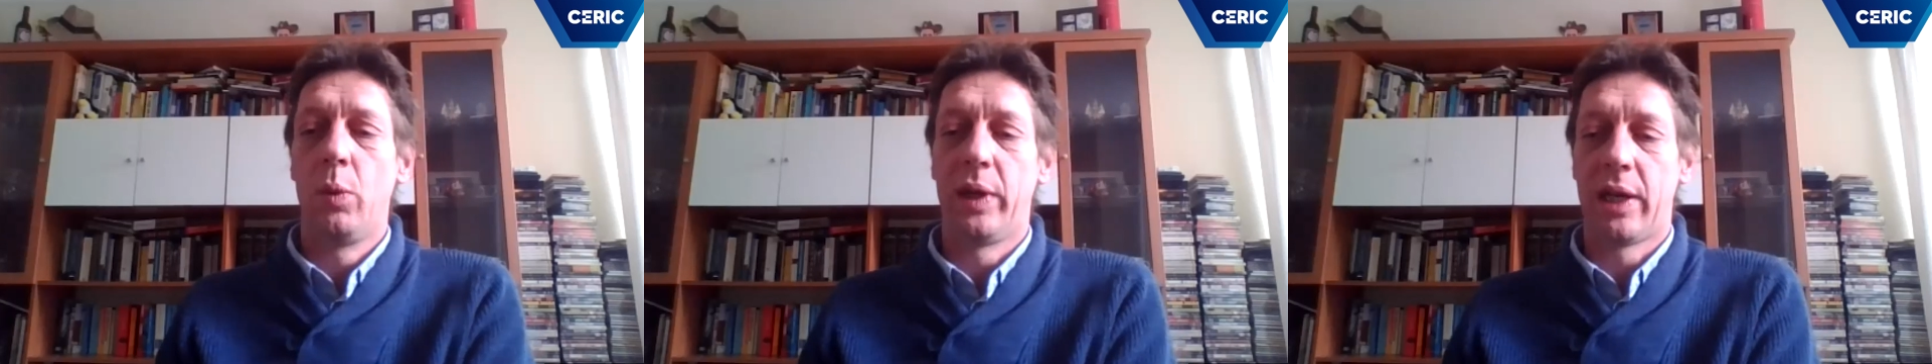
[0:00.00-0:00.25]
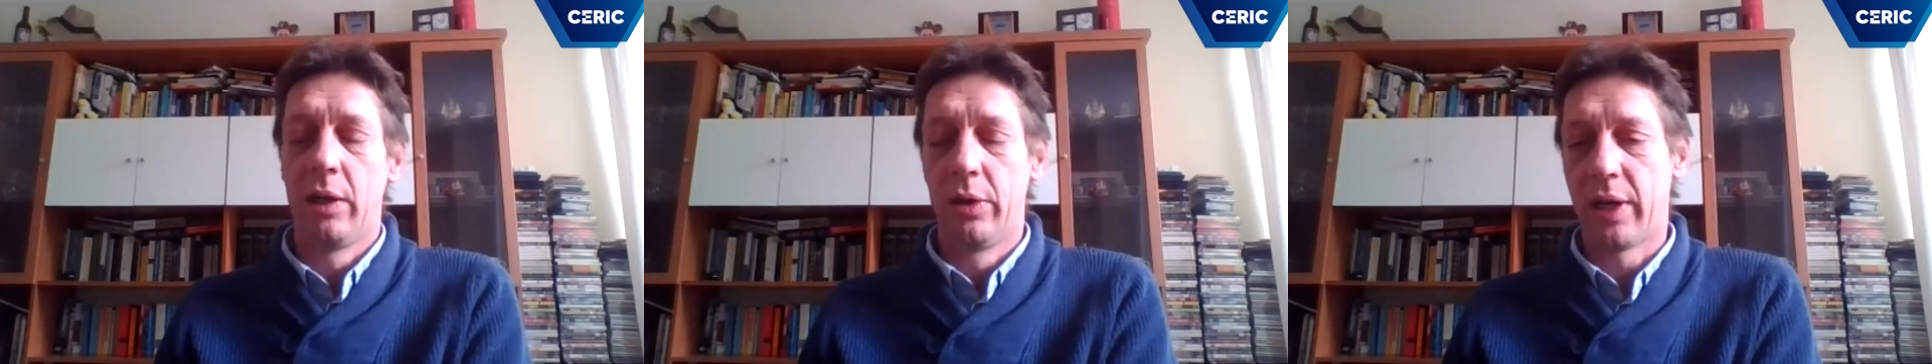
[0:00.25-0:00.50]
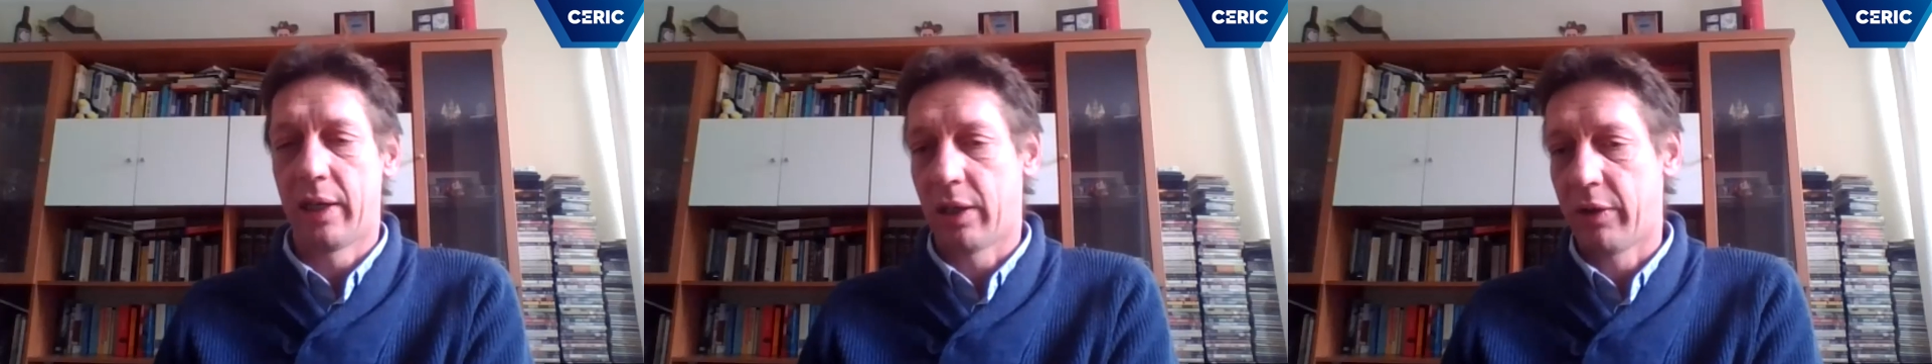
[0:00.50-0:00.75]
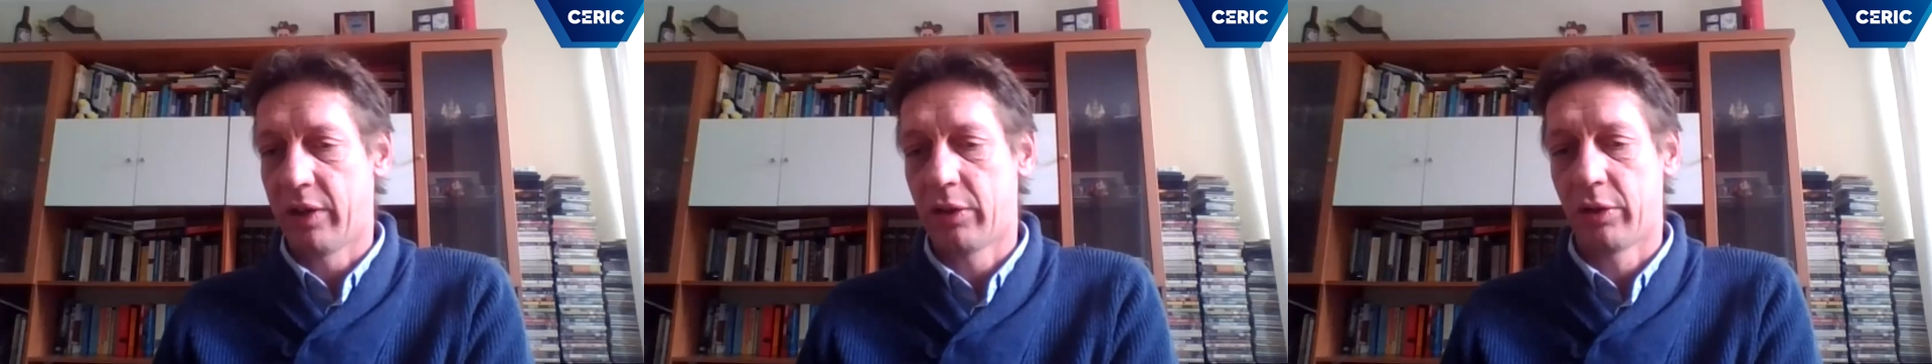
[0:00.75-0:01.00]
we can look at the
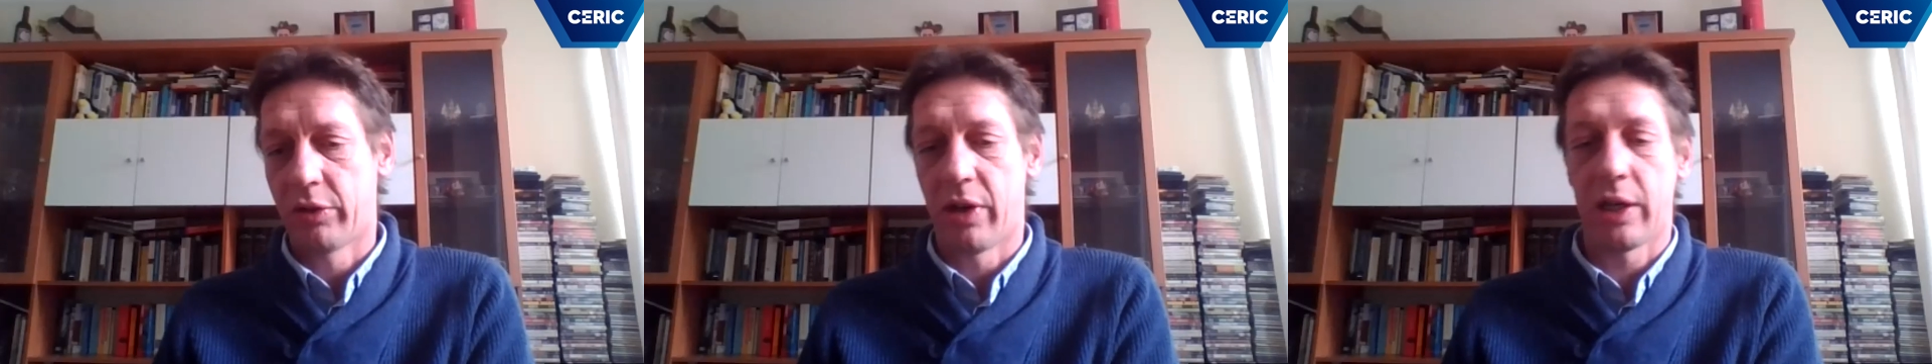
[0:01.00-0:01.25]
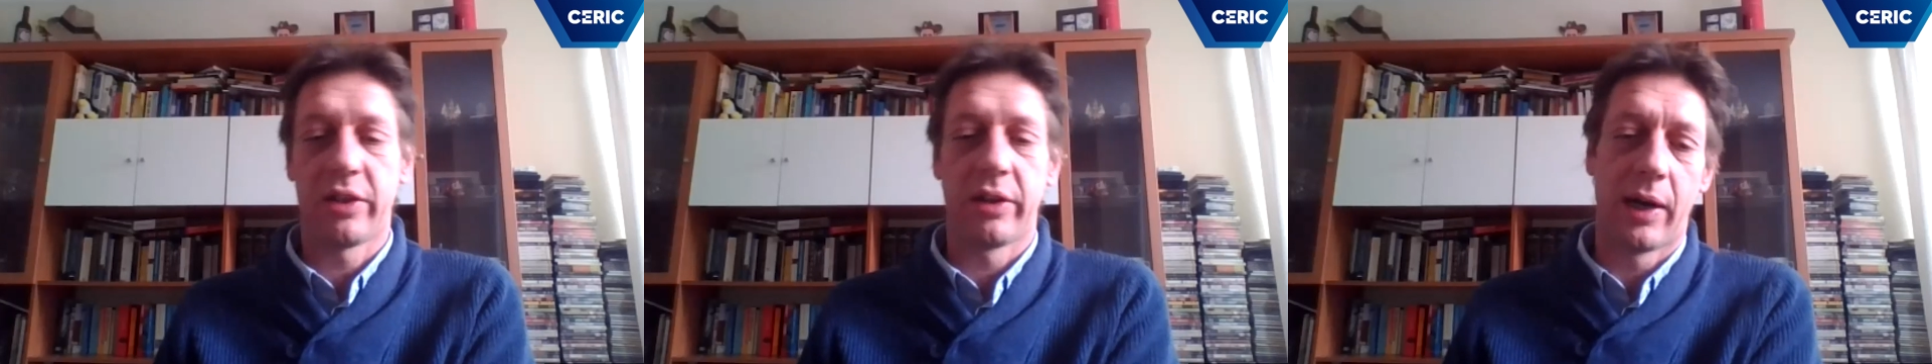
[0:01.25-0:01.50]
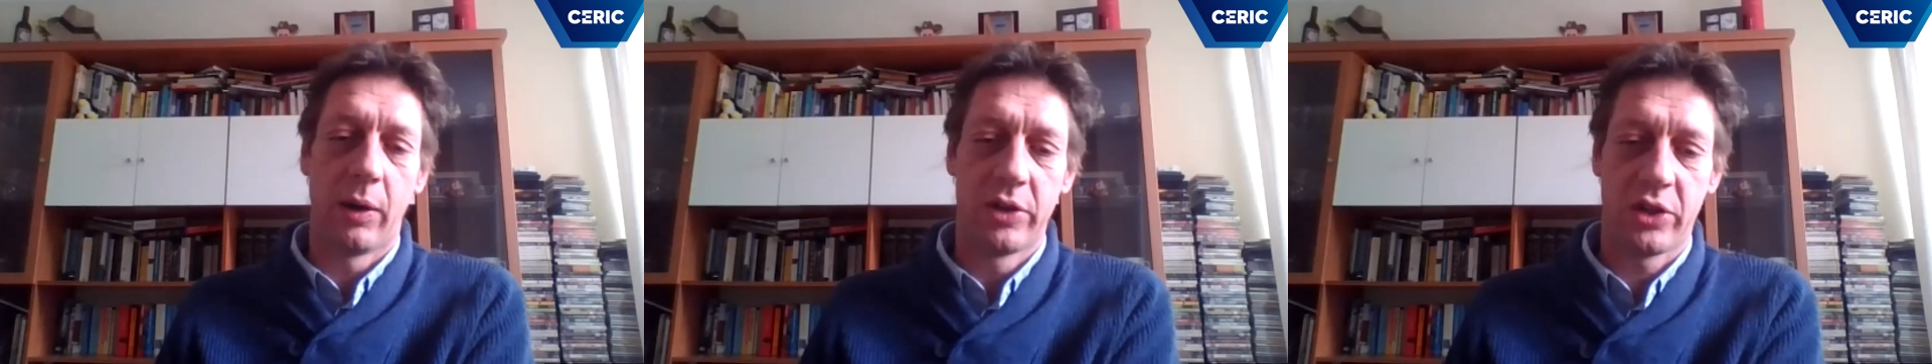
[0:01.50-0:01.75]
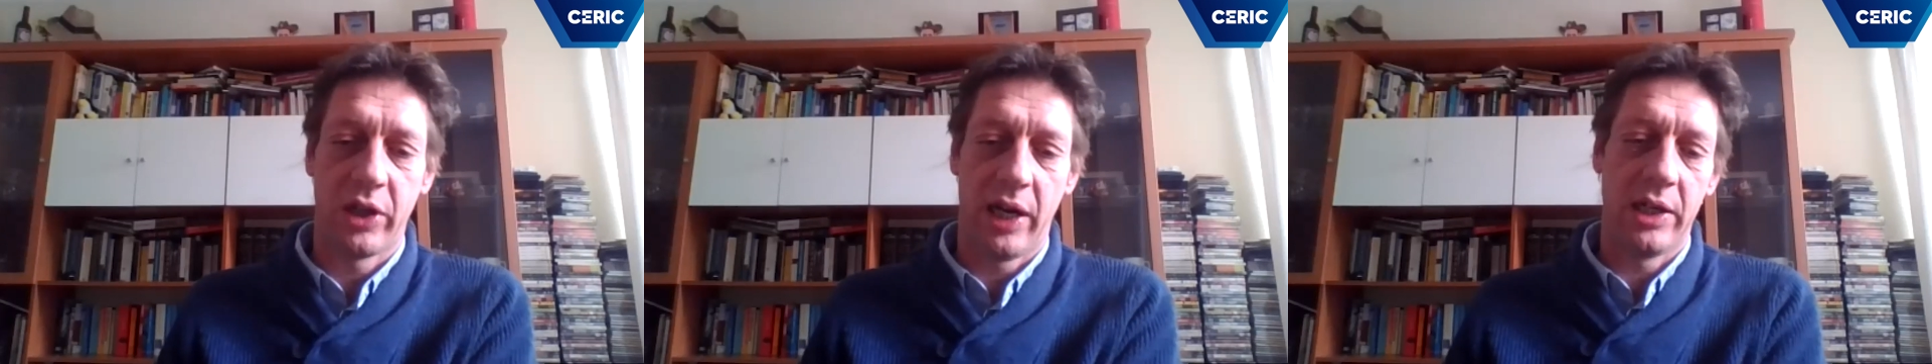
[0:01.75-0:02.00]
crystal structure, how
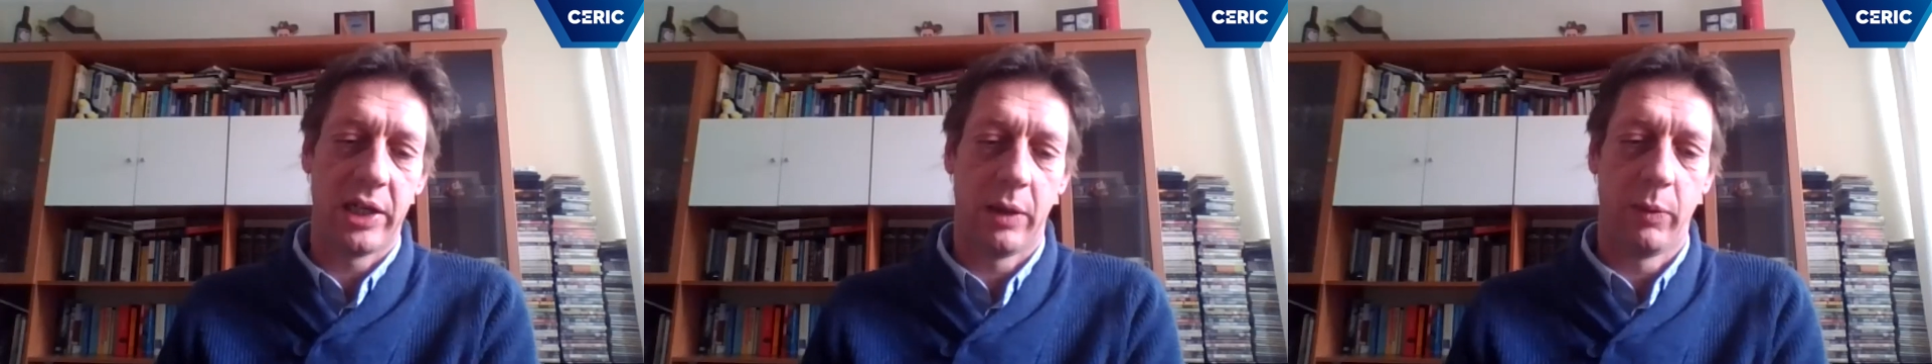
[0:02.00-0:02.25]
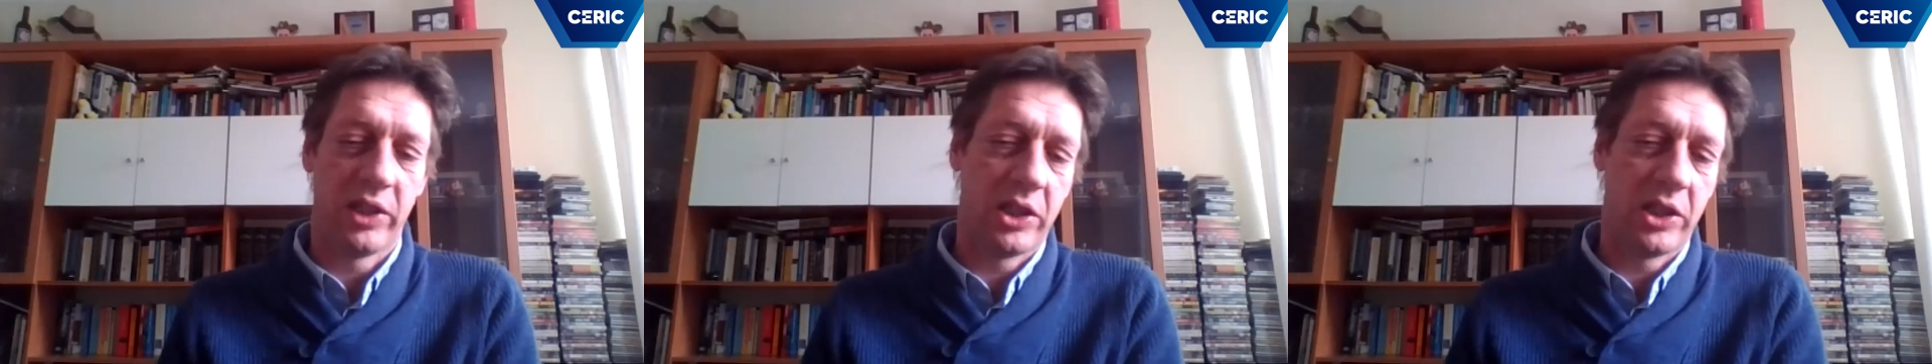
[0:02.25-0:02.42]
it's changing,